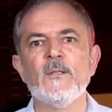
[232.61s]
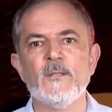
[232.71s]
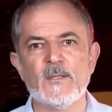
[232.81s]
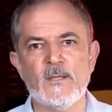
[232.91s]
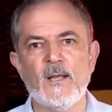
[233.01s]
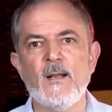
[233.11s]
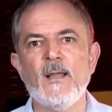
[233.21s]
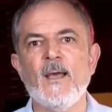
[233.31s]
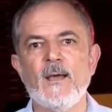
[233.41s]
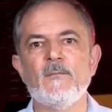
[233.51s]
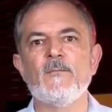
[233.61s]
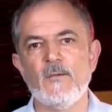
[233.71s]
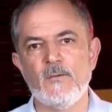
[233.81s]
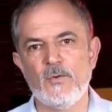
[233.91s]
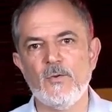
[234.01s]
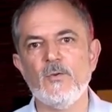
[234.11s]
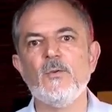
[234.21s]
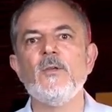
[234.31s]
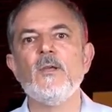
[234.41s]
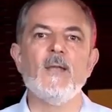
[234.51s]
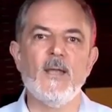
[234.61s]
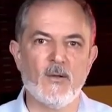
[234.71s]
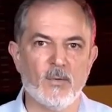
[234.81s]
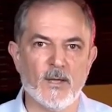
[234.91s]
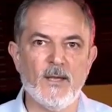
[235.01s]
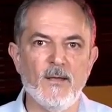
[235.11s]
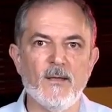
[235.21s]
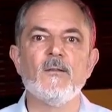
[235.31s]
slightly out of tune equally